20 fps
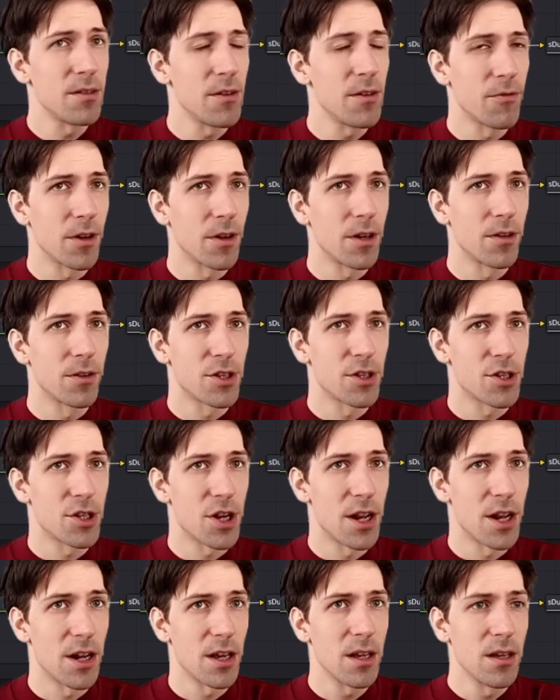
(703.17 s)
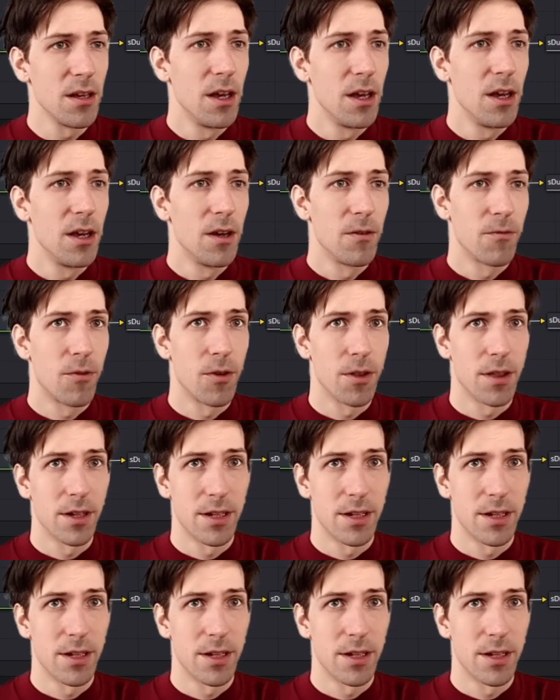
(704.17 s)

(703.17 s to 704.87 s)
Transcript: If we go to shading for the